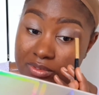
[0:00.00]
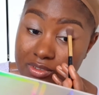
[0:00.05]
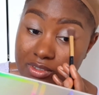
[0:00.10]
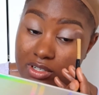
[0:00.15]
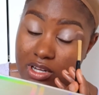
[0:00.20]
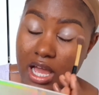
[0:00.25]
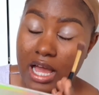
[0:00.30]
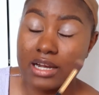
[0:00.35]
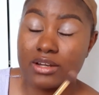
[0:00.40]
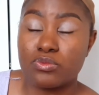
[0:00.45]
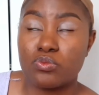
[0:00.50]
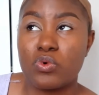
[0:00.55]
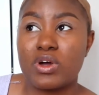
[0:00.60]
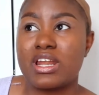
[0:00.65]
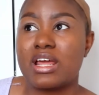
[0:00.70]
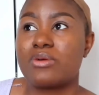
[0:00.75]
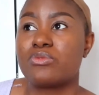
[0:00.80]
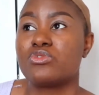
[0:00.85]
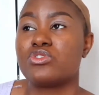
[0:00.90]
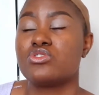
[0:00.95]

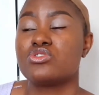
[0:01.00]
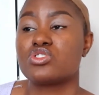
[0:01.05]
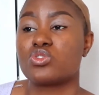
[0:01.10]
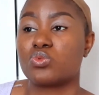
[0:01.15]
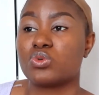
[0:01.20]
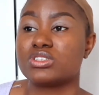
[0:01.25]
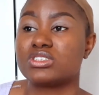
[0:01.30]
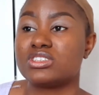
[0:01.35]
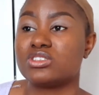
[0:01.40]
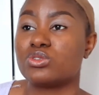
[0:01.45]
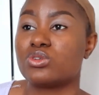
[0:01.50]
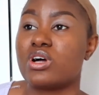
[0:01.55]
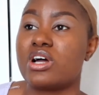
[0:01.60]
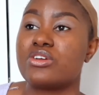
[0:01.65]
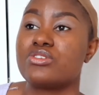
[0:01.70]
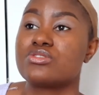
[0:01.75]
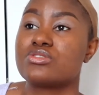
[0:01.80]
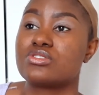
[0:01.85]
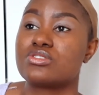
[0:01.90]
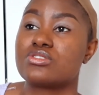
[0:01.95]
when I use the word single, I
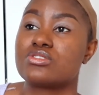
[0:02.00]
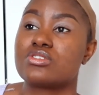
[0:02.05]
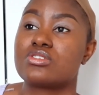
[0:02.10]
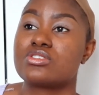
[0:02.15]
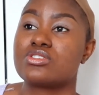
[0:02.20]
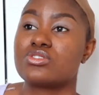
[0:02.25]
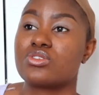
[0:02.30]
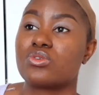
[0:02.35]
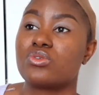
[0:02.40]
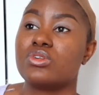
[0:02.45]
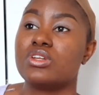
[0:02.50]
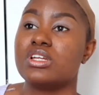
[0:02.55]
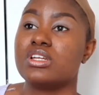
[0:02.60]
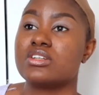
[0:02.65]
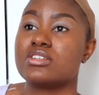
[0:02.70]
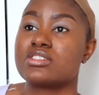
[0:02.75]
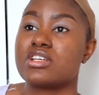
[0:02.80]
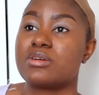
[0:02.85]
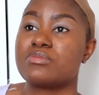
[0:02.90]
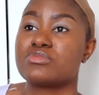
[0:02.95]
use single
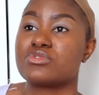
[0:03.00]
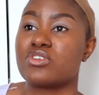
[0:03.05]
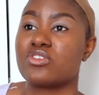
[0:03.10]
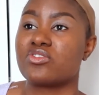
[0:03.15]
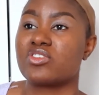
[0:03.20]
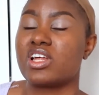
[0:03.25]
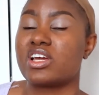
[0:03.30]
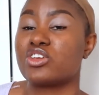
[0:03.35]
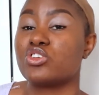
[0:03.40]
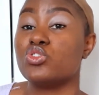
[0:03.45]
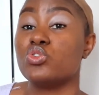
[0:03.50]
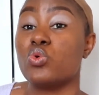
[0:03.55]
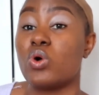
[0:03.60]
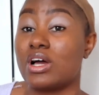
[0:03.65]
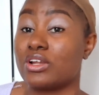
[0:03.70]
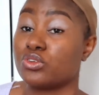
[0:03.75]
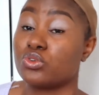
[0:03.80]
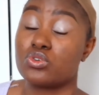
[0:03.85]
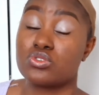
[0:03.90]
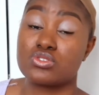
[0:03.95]
in terms of like you
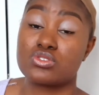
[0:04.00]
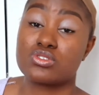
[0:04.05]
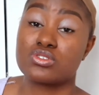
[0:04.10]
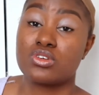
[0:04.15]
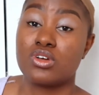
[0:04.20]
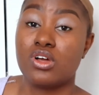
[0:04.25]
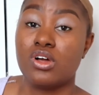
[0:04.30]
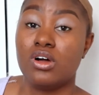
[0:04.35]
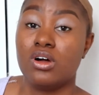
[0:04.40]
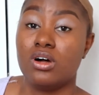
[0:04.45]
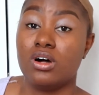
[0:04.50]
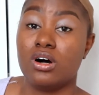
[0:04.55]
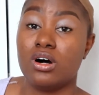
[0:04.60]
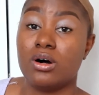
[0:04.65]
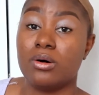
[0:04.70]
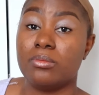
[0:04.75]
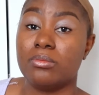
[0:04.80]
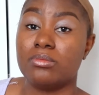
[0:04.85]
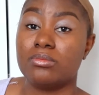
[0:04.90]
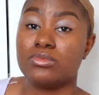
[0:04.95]
are not,
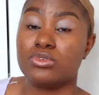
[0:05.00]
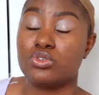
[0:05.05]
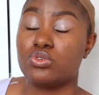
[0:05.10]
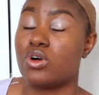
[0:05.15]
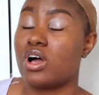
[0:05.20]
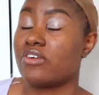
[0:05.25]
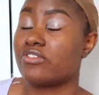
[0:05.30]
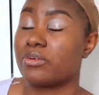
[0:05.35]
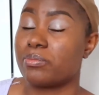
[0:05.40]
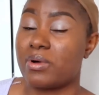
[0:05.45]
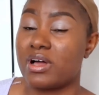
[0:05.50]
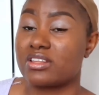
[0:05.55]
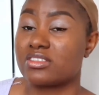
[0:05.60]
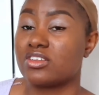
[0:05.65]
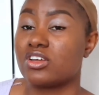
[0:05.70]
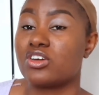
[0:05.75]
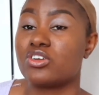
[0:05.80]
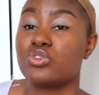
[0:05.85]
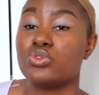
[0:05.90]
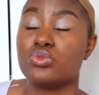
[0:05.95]
you don't have a
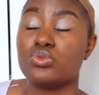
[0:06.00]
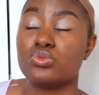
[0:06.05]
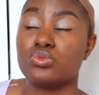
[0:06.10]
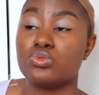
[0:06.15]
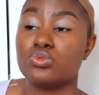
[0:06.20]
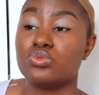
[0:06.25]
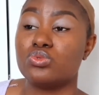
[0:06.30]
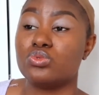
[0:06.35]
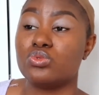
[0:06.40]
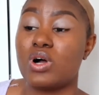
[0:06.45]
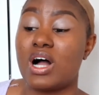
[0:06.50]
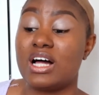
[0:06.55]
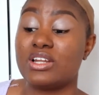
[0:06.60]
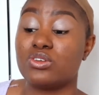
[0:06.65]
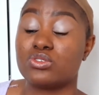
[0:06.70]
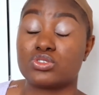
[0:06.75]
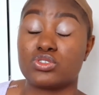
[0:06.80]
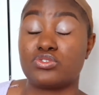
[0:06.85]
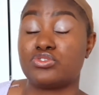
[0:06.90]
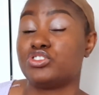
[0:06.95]
partner, you are
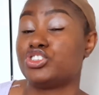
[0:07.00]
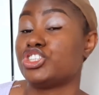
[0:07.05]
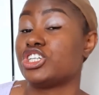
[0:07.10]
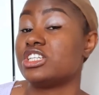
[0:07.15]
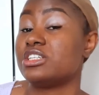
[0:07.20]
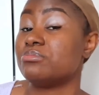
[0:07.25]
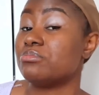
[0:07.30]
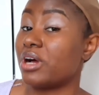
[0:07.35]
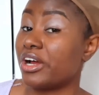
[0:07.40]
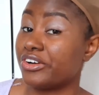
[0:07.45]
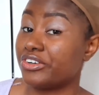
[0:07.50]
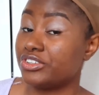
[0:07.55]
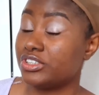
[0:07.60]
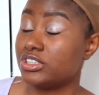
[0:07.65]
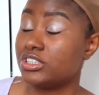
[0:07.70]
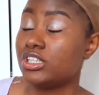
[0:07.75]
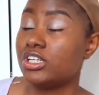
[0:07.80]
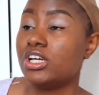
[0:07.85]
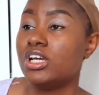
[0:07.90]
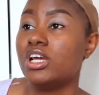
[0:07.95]
not officially
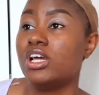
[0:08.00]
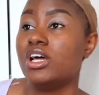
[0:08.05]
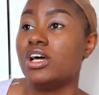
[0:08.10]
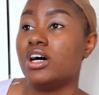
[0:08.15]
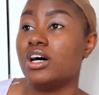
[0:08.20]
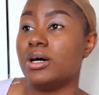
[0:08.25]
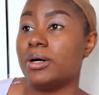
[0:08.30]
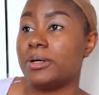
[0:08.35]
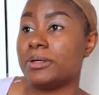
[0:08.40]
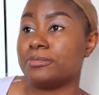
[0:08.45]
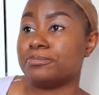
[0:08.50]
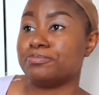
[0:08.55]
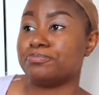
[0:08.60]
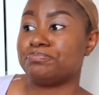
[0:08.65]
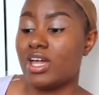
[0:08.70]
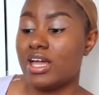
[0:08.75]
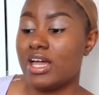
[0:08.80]
married. And